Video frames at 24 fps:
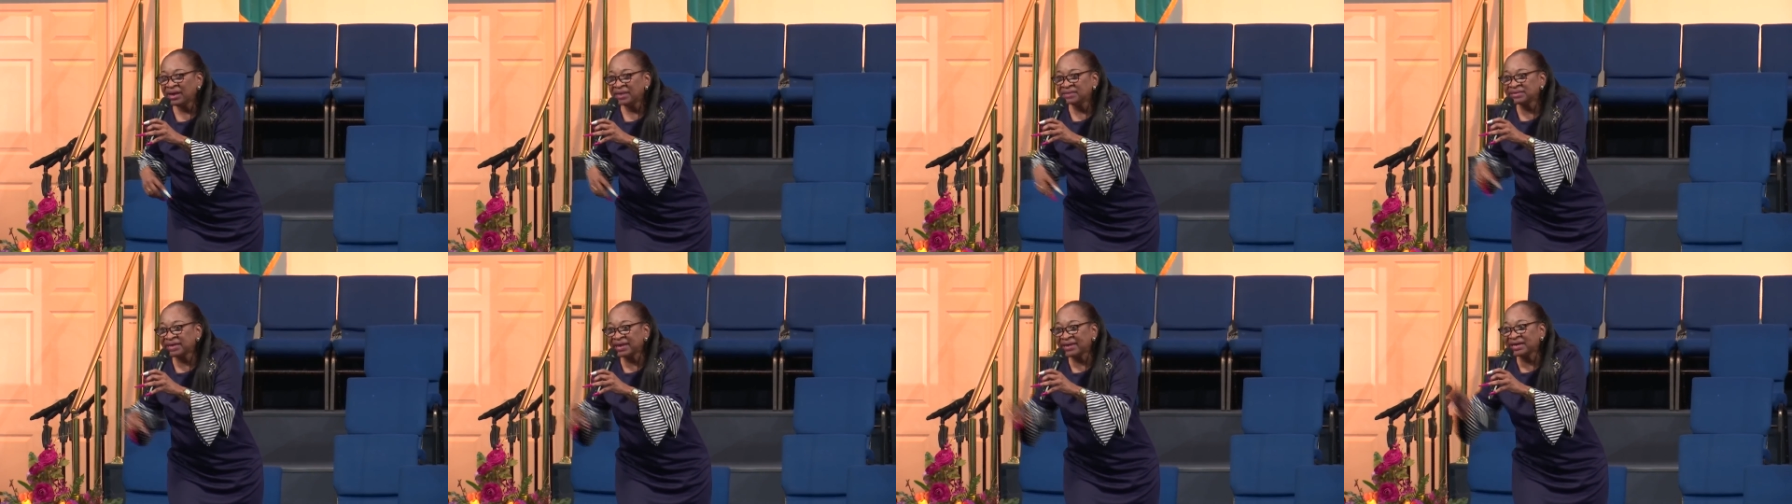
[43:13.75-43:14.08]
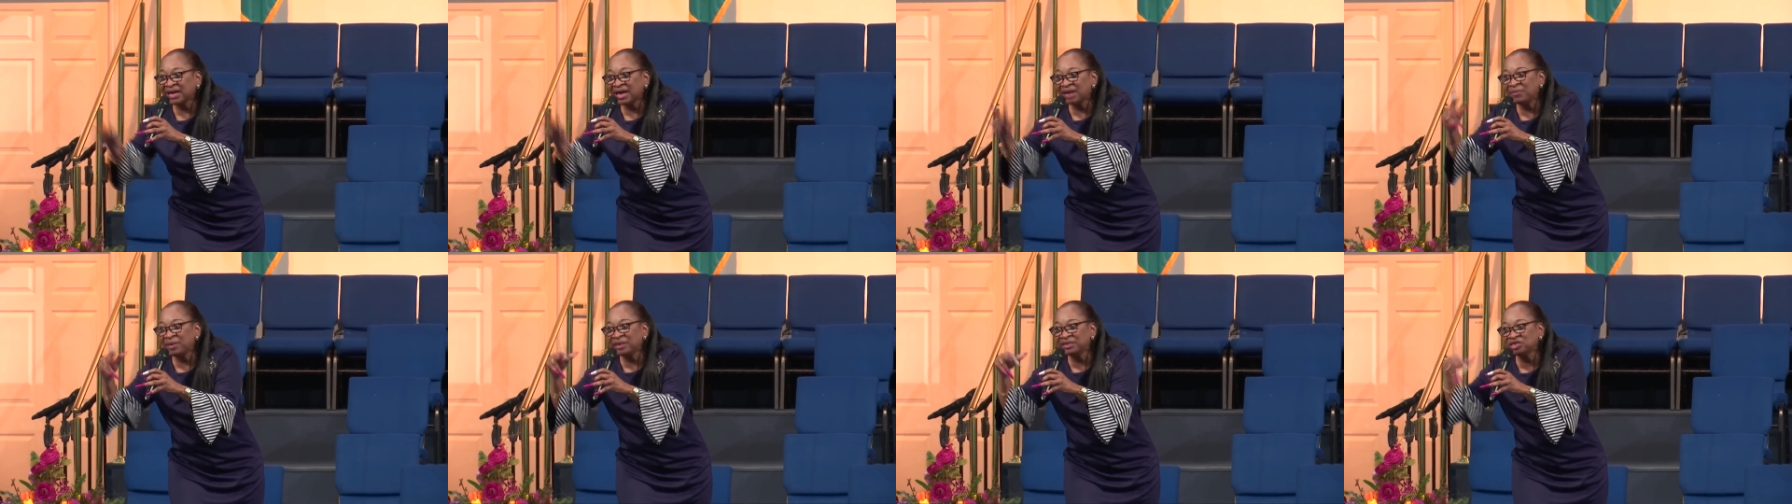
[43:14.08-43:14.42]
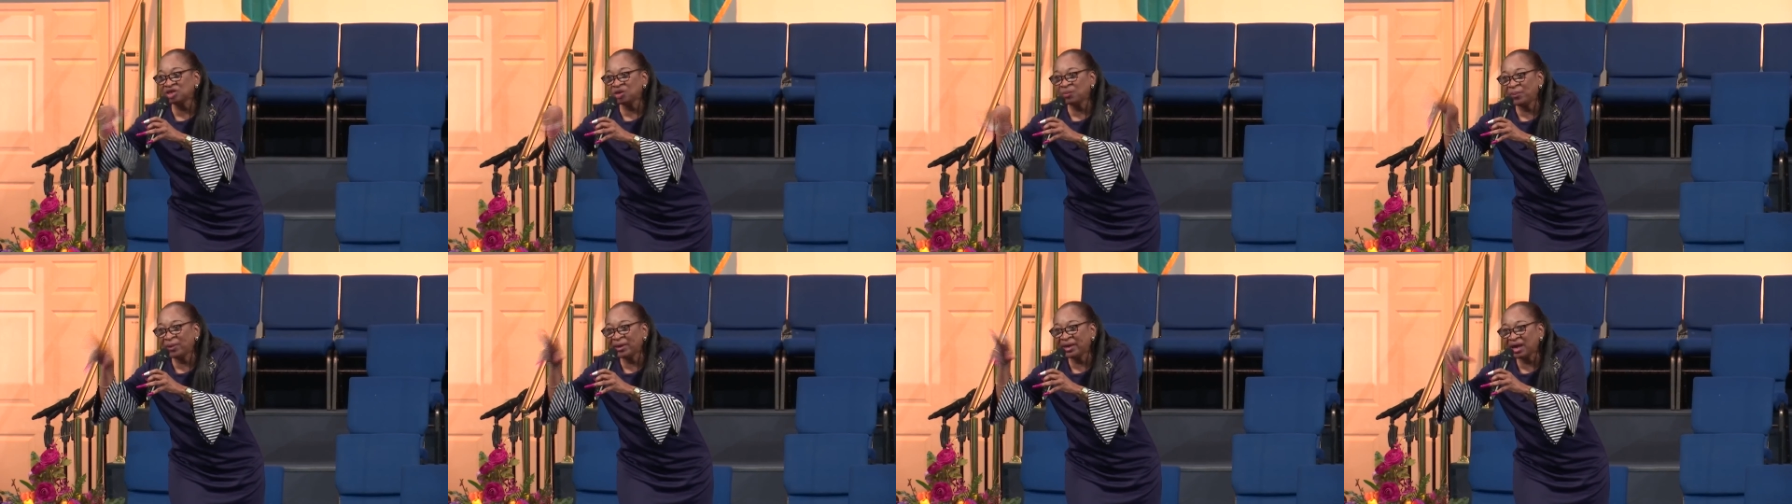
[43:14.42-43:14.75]
They're coming
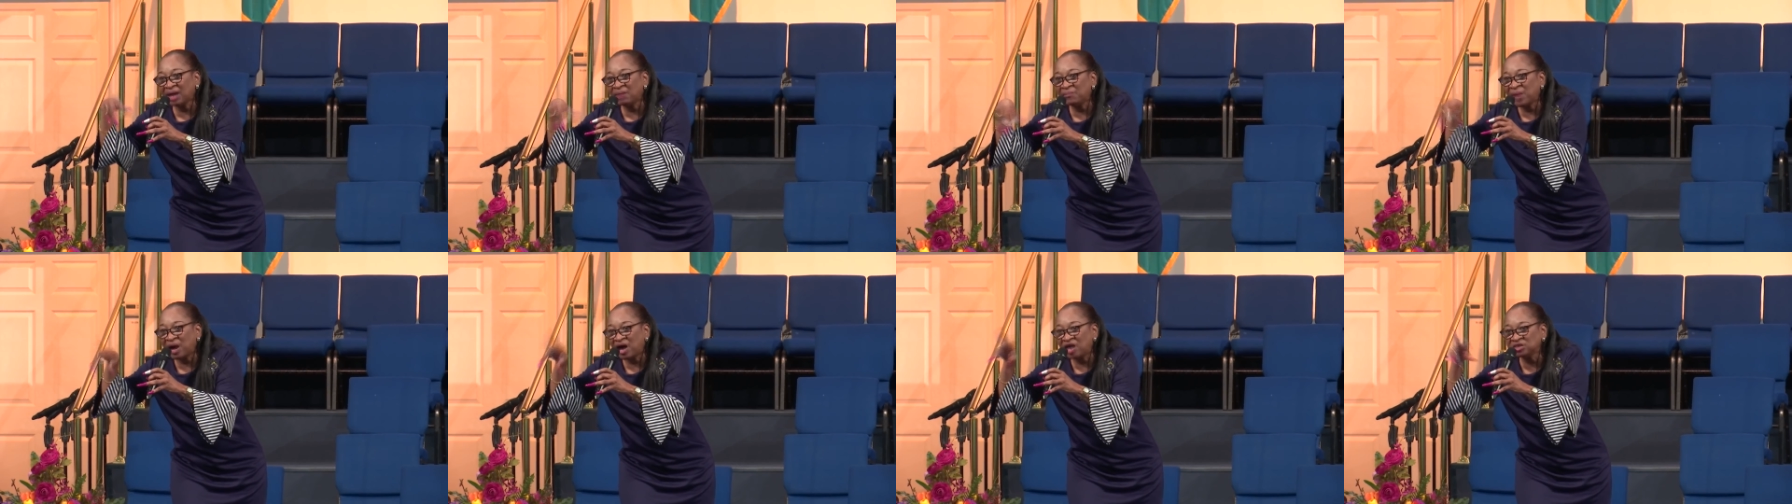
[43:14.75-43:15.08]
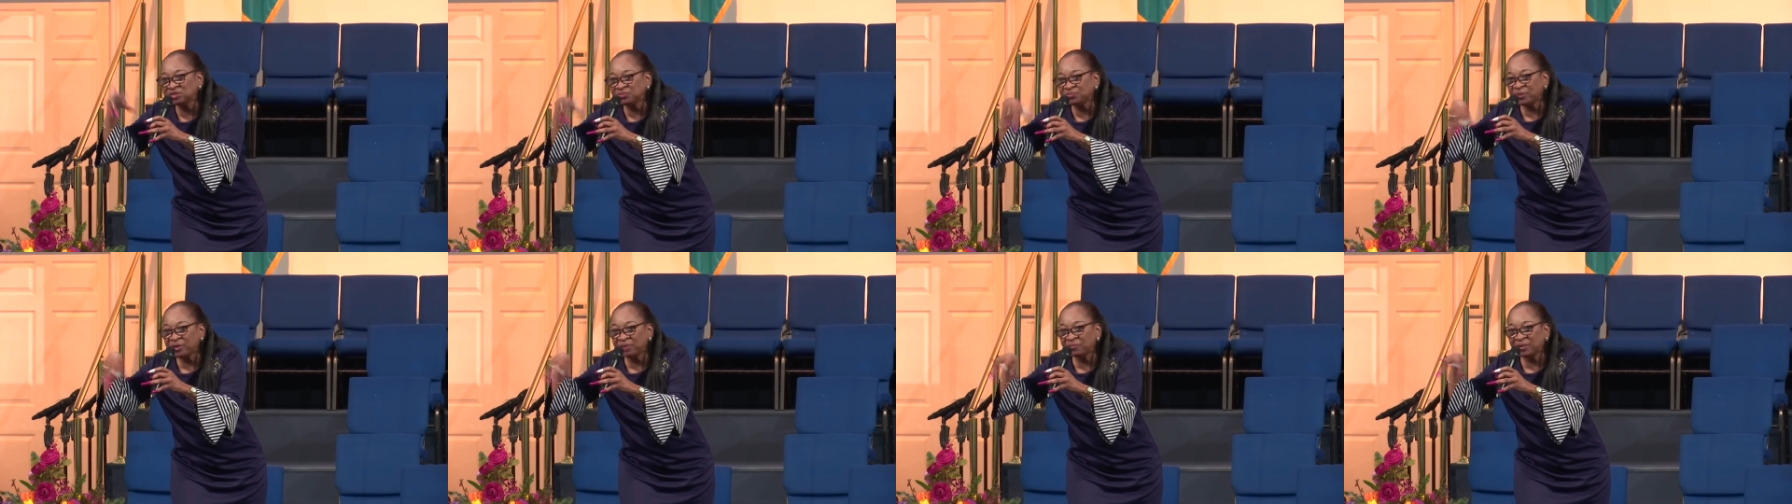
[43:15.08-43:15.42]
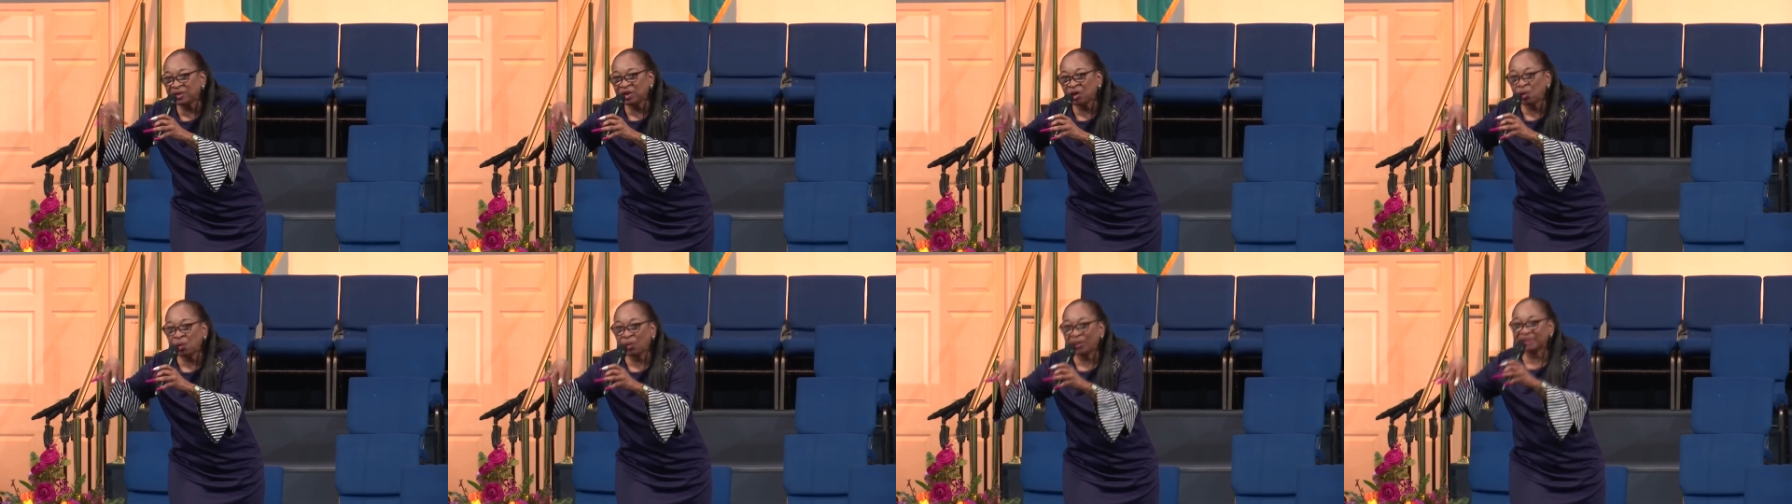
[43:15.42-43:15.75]
to be amongst people
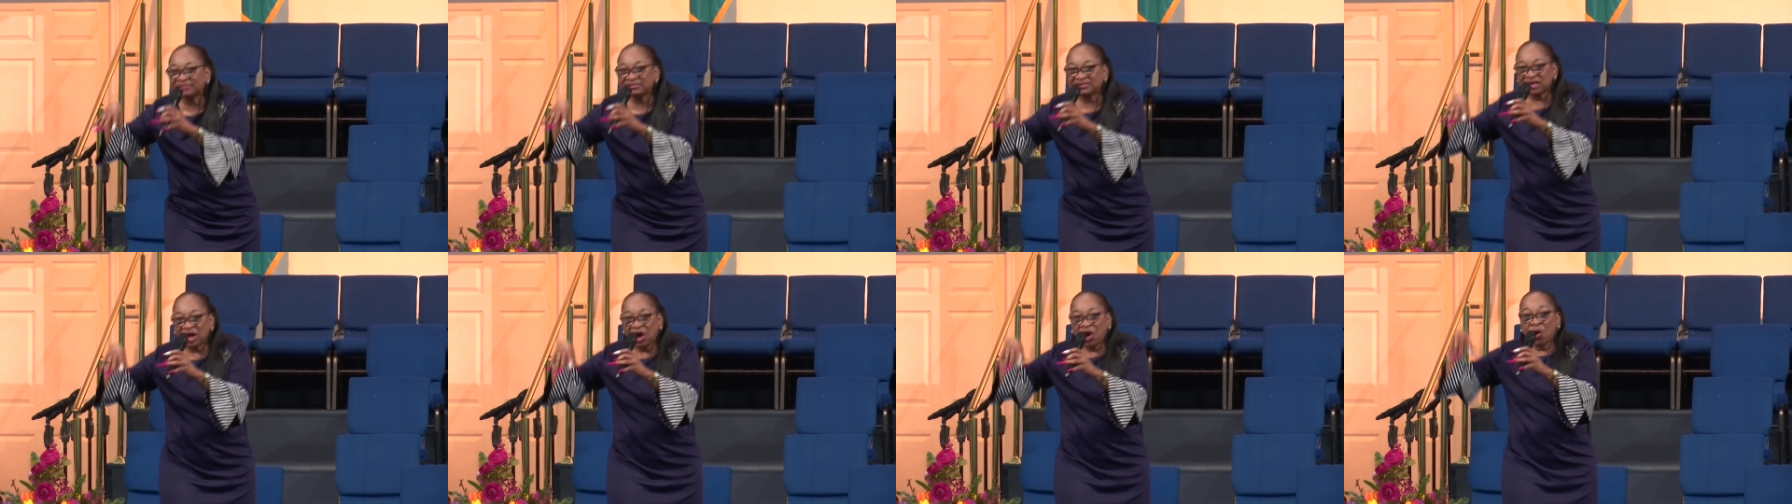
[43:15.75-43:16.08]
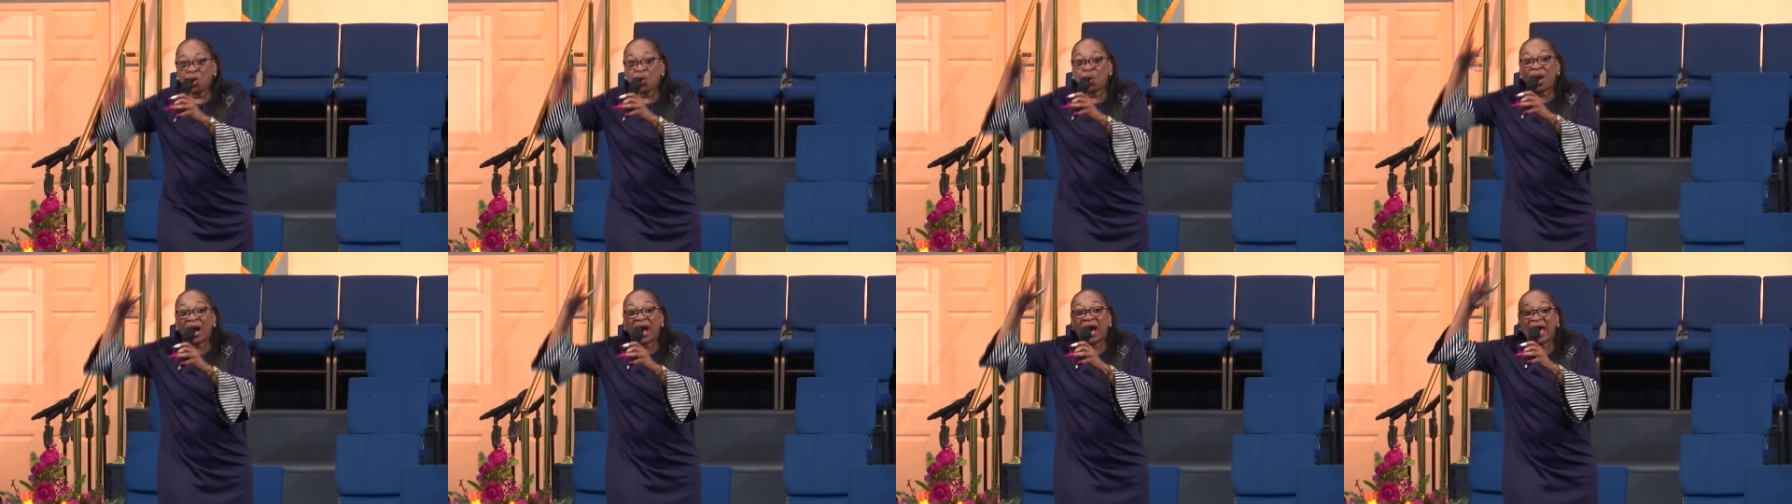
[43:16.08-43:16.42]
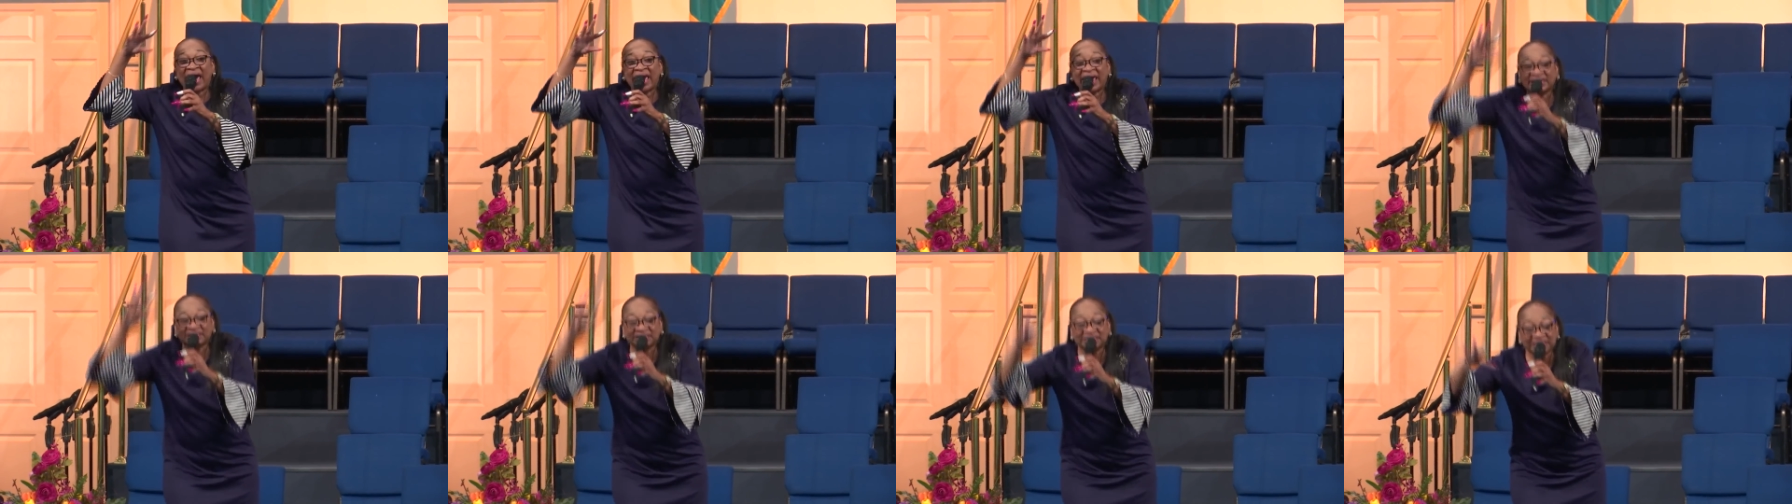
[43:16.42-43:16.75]
who is who are
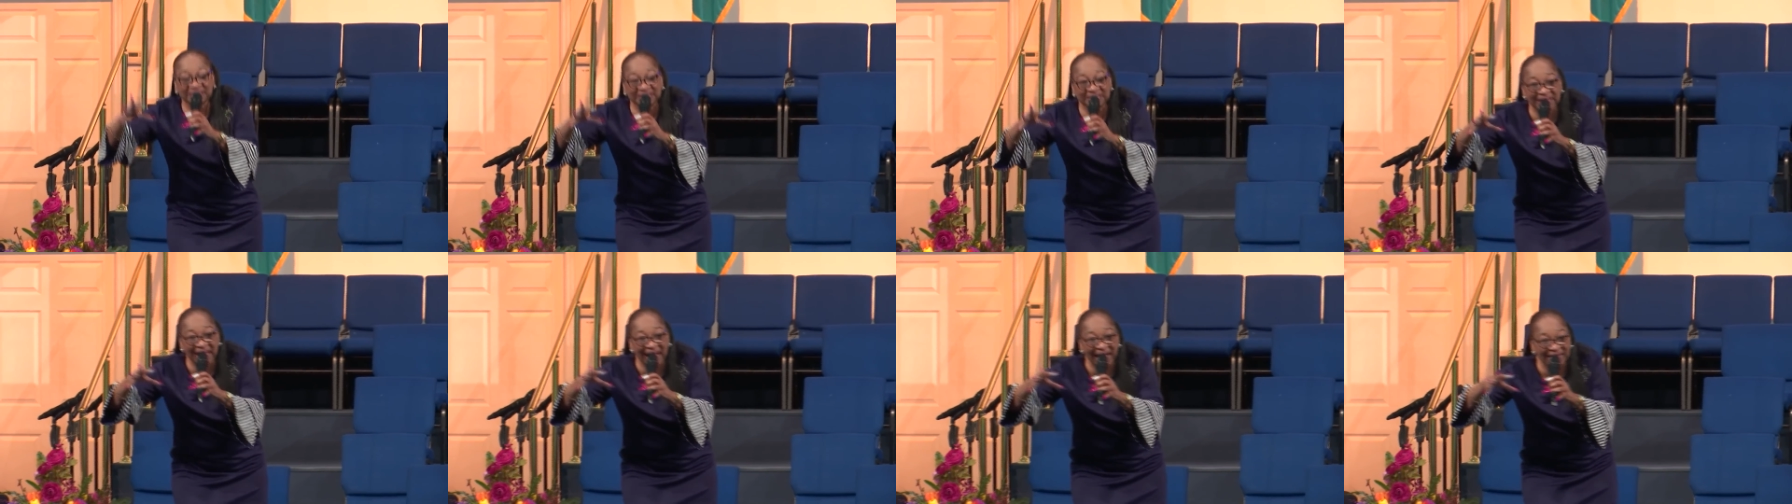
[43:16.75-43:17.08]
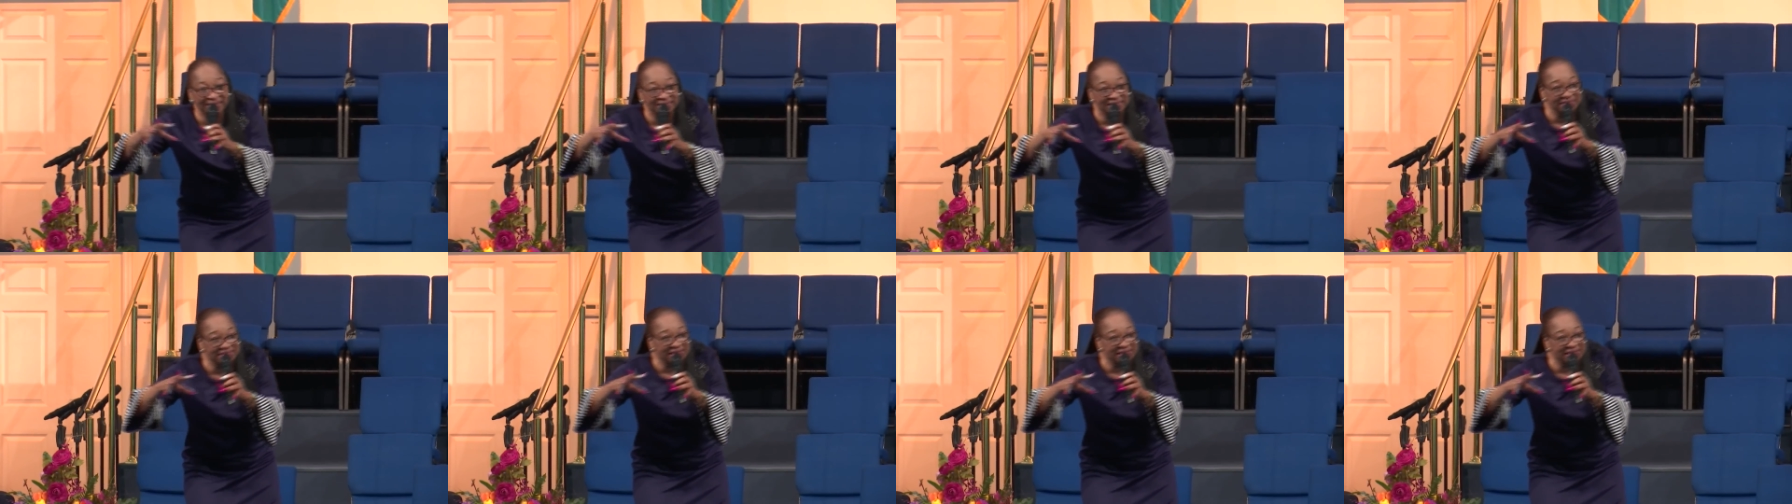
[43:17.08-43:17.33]
exercising